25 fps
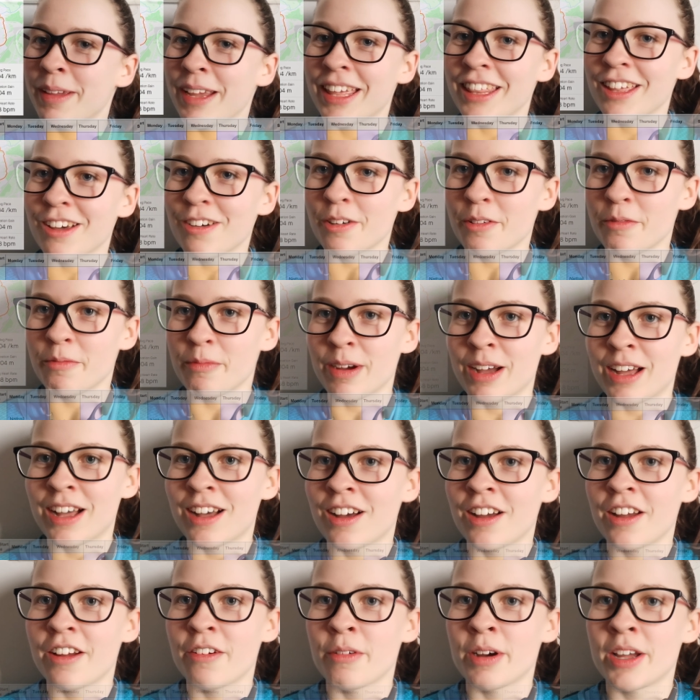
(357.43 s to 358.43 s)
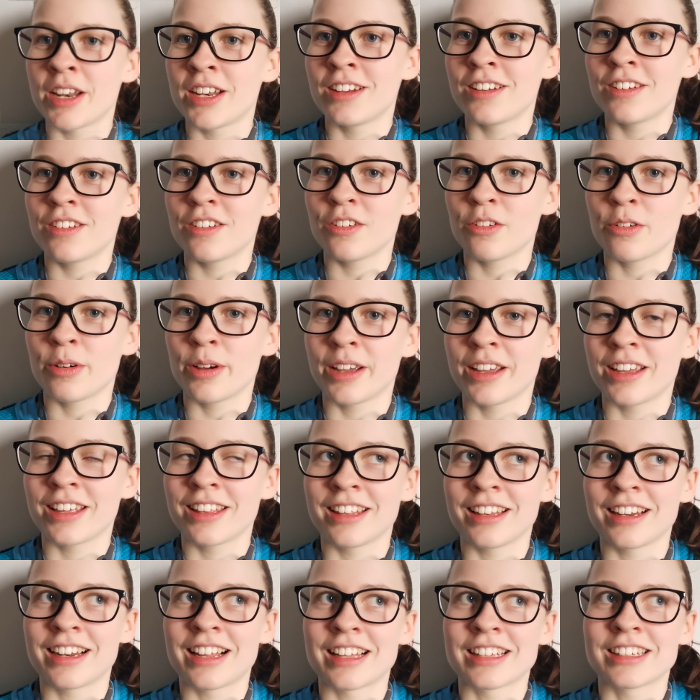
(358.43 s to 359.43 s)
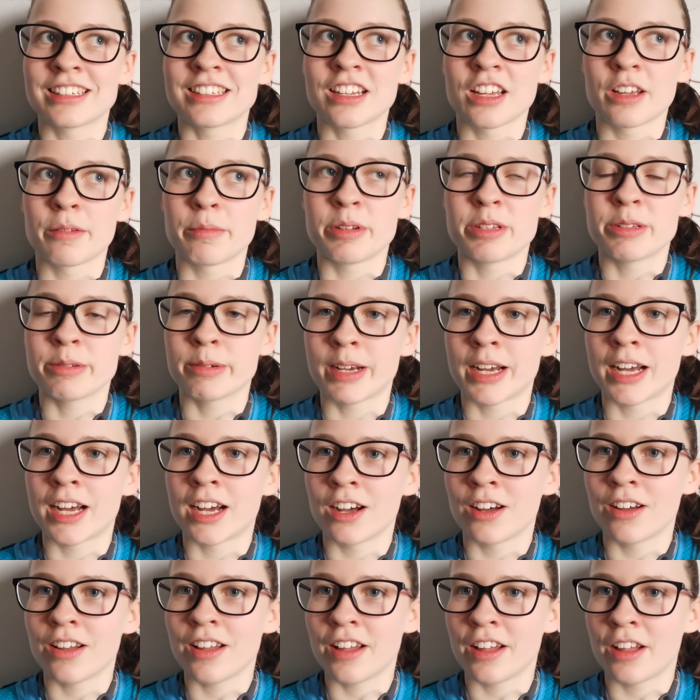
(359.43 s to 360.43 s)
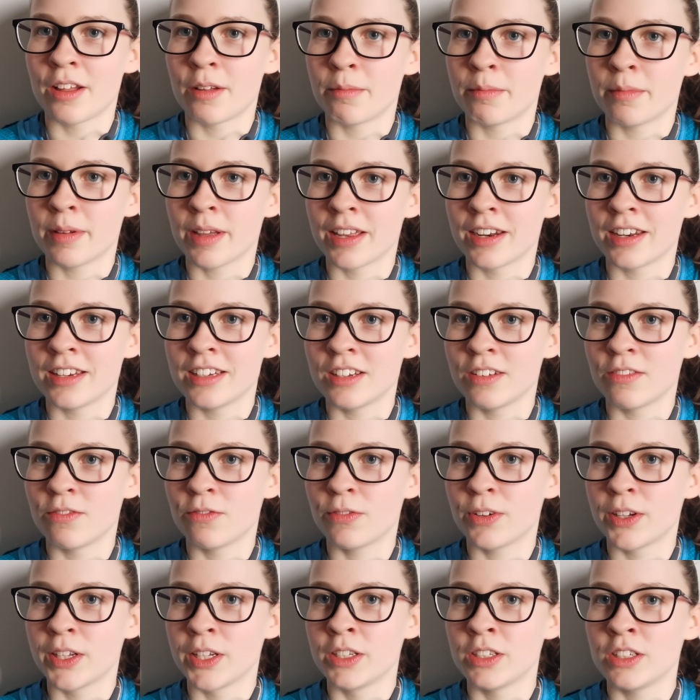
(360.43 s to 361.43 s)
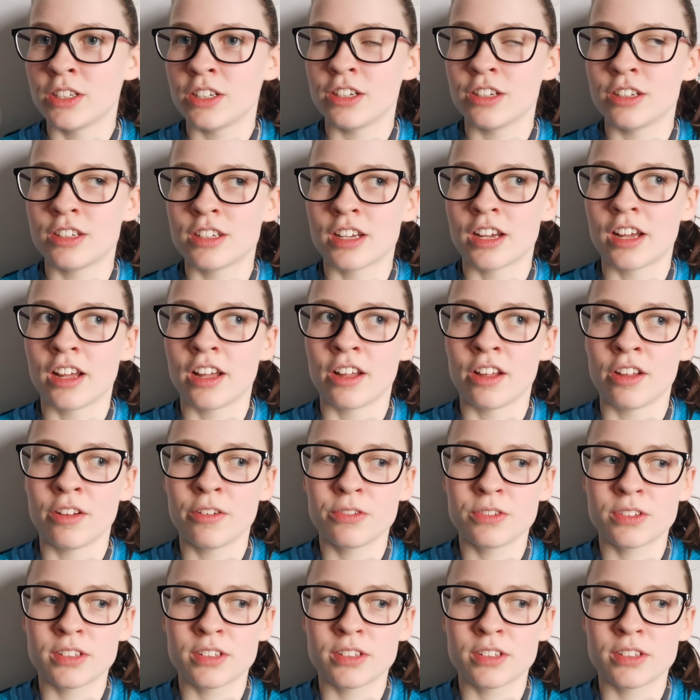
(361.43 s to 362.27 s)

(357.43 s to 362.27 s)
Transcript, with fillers: But yeah, that went well. It went quicker than last time as well, um, and it didn't feel too tough.